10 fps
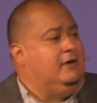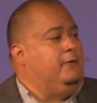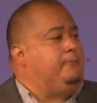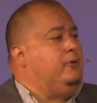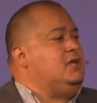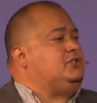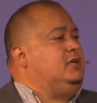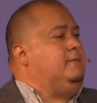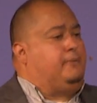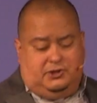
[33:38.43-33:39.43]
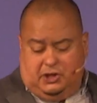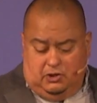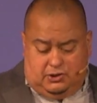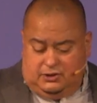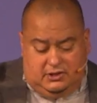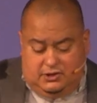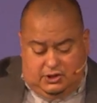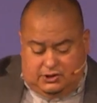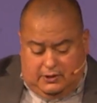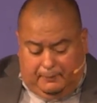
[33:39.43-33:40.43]
of oppression and persecution didn't
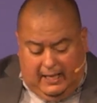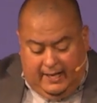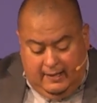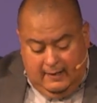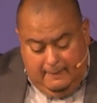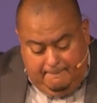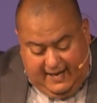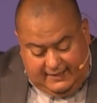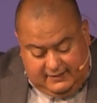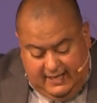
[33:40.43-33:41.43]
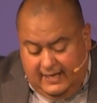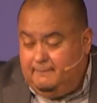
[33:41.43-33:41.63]
just apply back then,